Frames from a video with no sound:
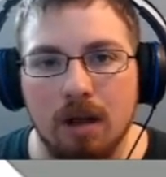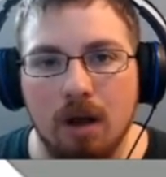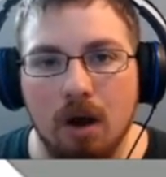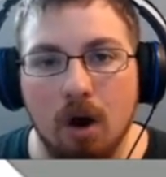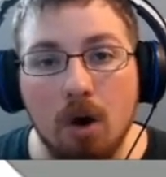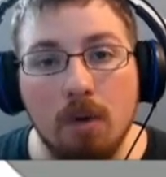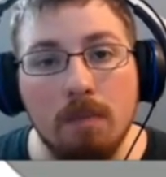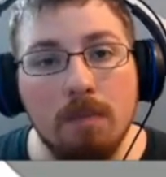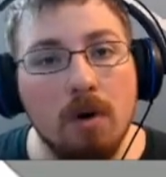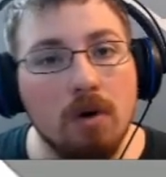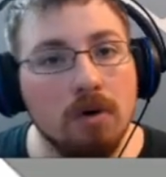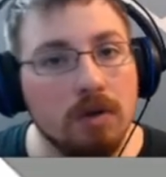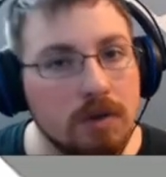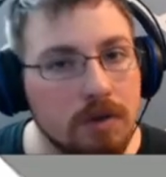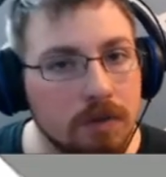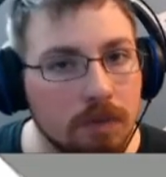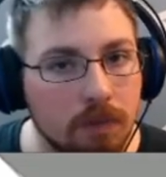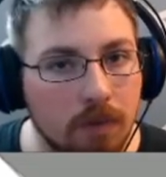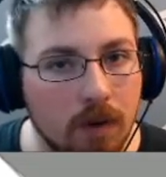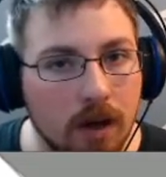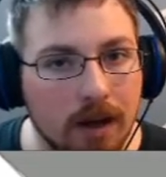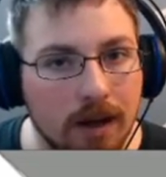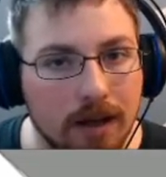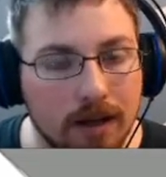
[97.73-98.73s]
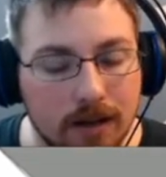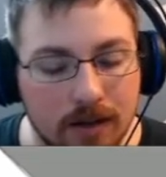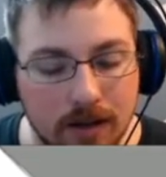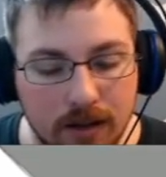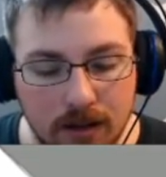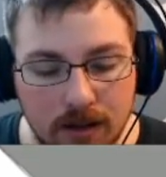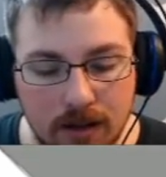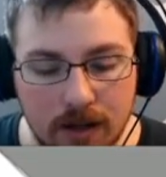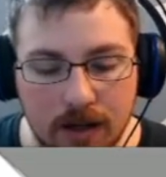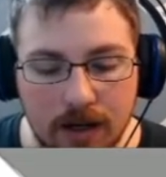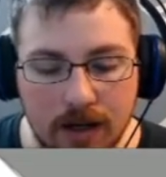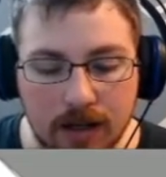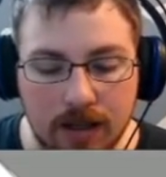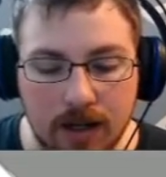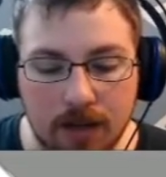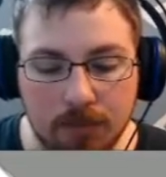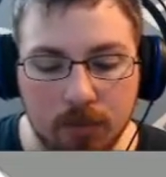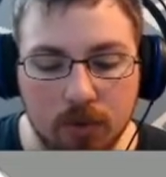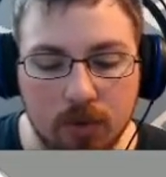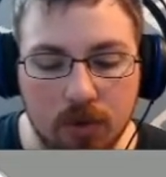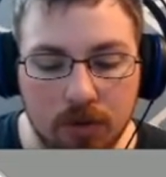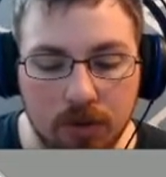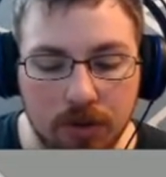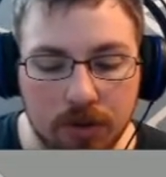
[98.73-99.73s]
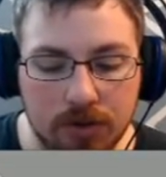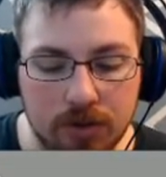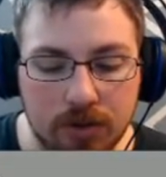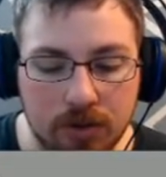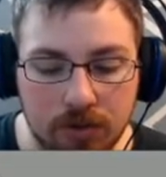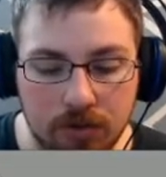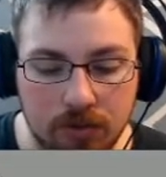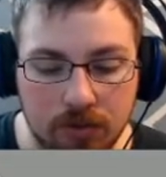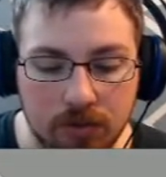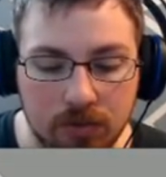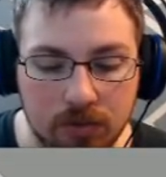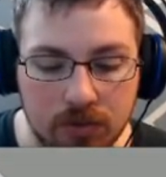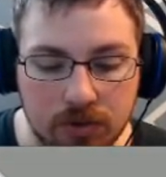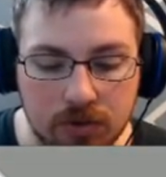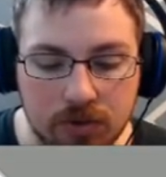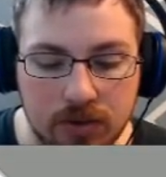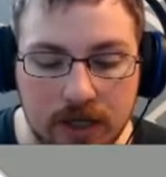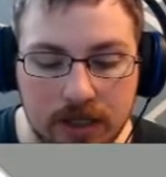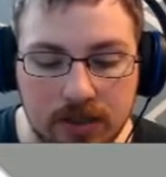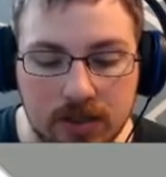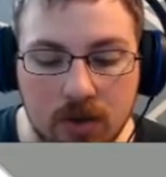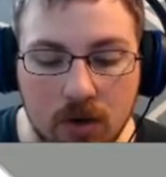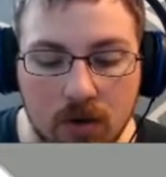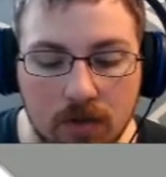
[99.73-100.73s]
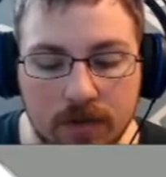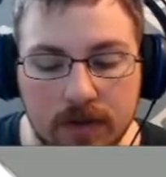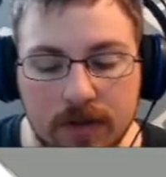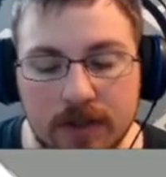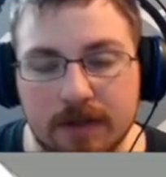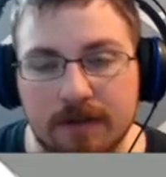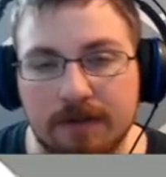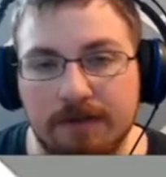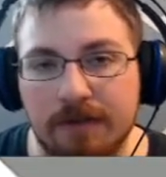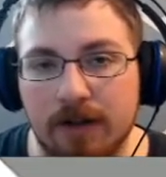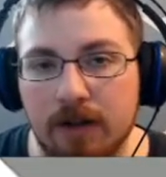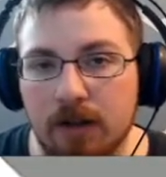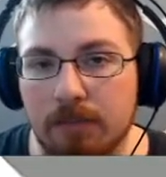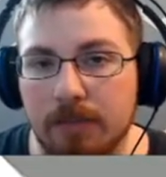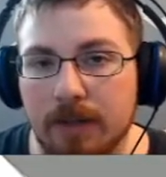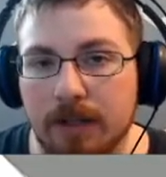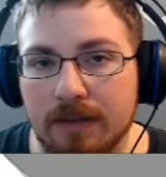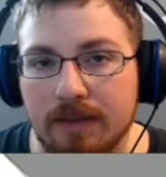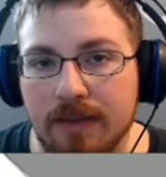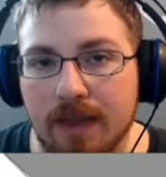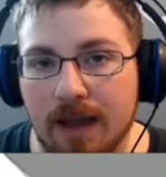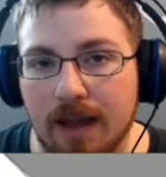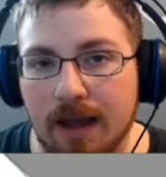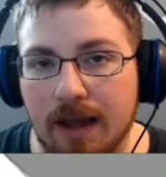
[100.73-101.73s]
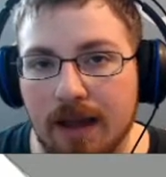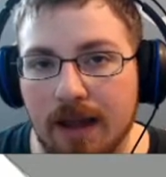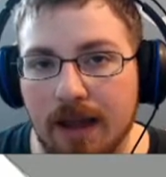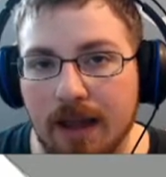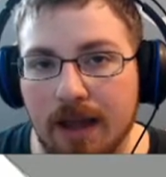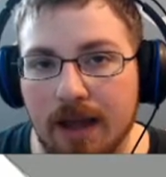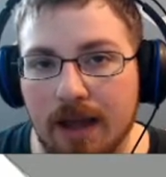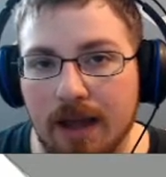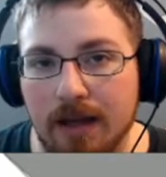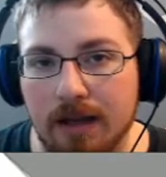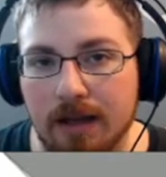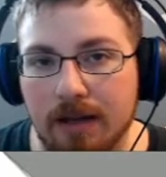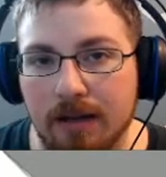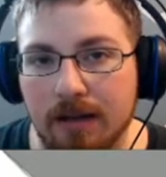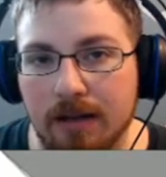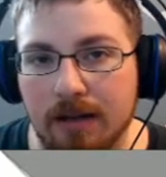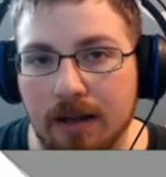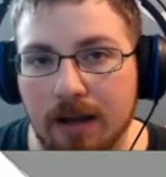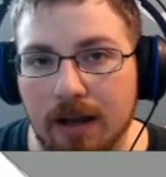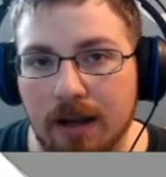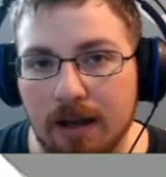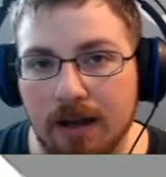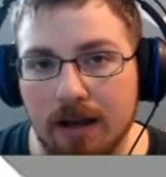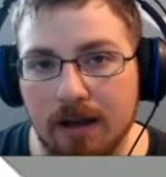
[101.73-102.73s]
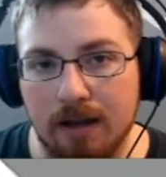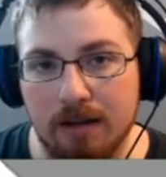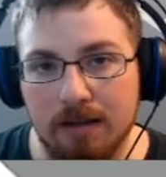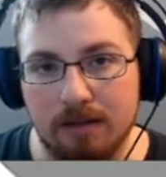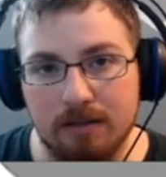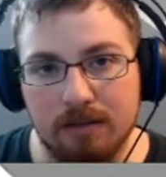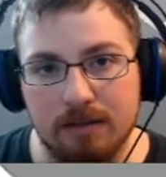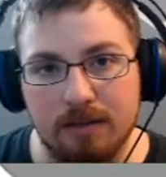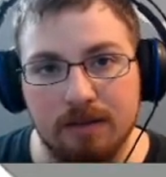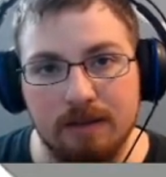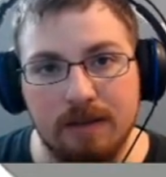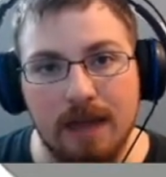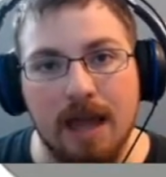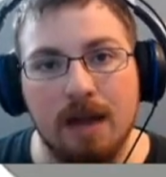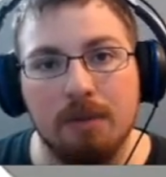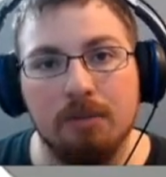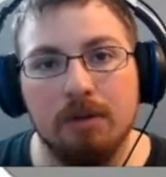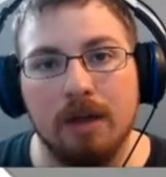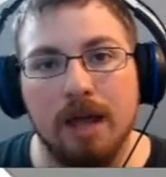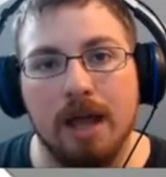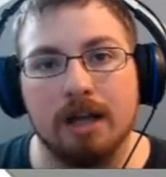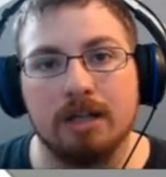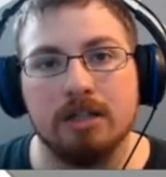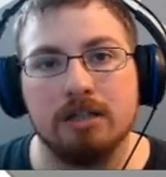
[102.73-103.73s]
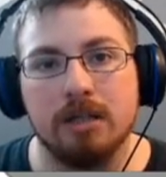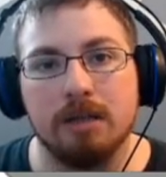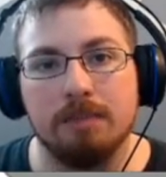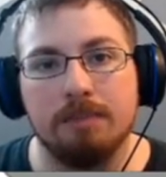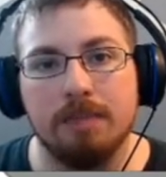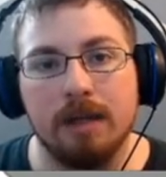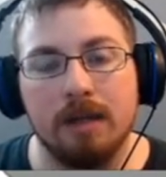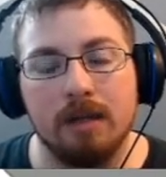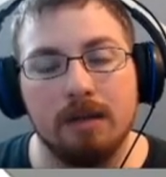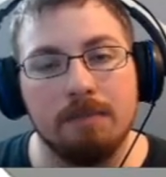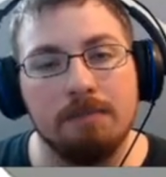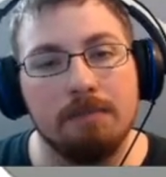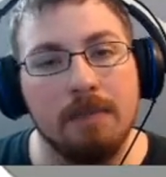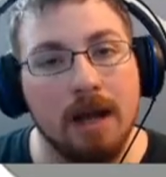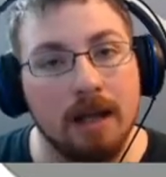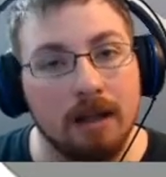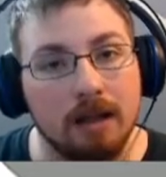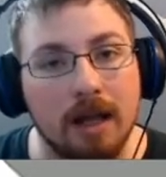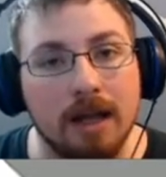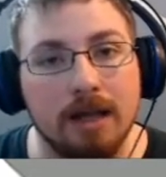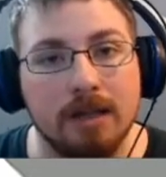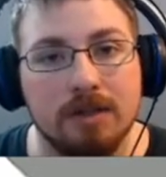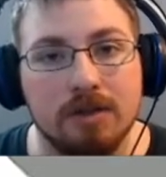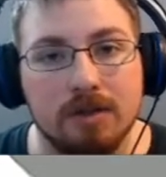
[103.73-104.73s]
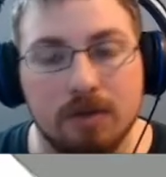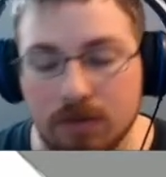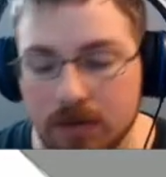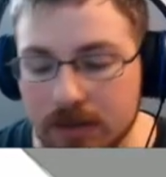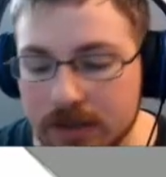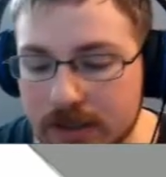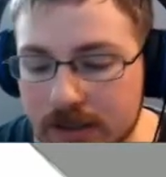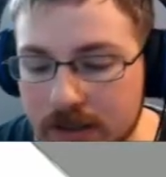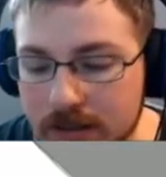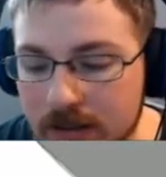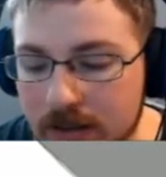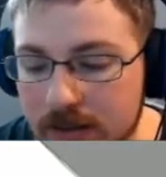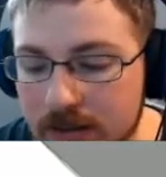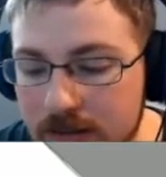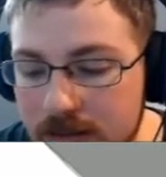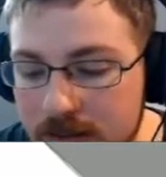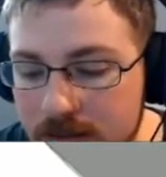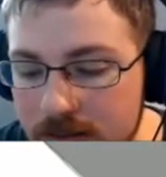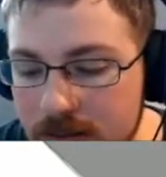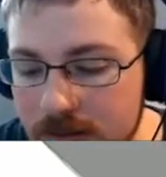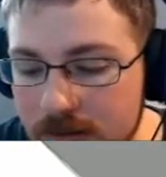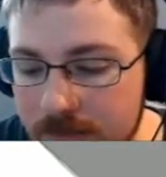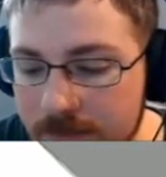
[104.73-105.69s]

almost white, and I'm going to trace over this filament that I added, and that will actually be my light source in this.